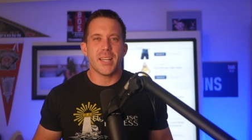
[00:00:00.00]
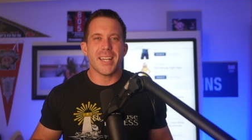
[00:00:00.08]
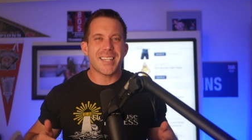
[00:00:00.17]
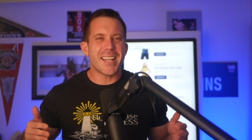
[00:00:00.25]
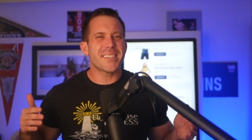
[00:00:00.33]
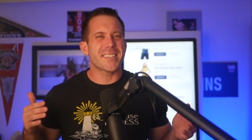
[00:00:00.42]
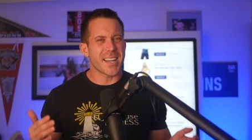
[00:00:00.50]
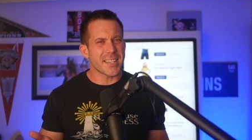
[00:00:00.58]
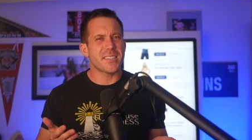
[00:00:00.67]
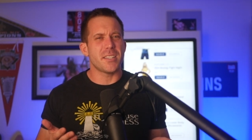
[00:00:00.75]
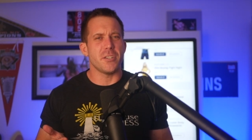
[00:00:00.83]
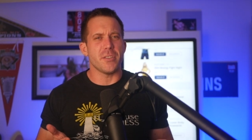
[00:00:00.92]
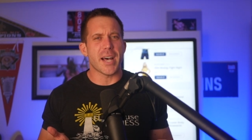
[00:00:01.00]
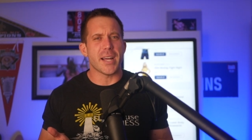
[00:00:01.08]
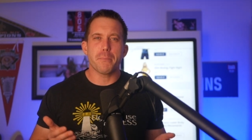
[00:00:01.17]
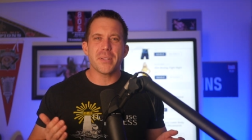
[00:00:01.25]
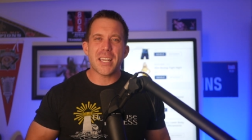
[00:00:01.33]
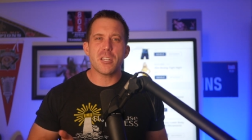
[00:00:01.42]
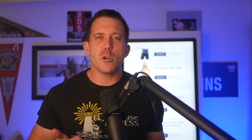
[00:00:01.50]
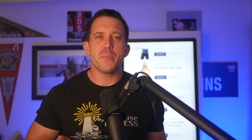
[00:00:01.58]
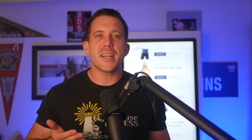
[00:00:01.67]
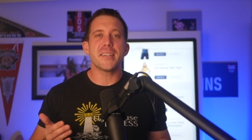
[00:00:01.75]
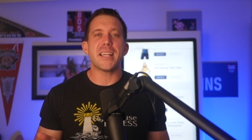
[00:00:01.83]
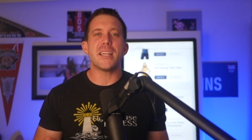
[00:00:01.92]
It takes guts to do that, but they do it
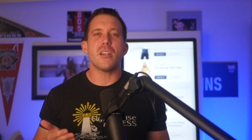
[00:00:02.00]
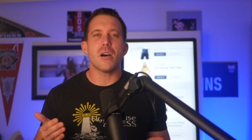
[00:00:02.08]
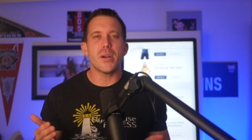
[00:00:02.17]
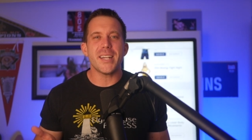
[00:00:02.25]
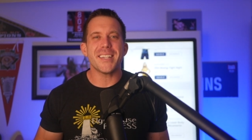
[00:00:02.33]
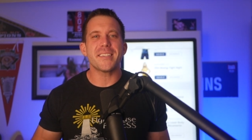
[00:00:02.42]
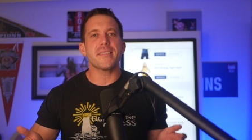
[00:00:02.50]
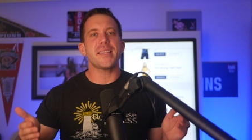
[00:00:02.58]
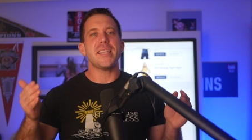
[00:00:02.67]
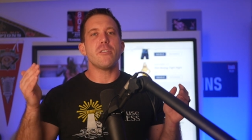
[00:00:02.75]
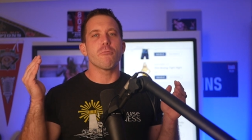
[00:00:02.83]
because they know it is the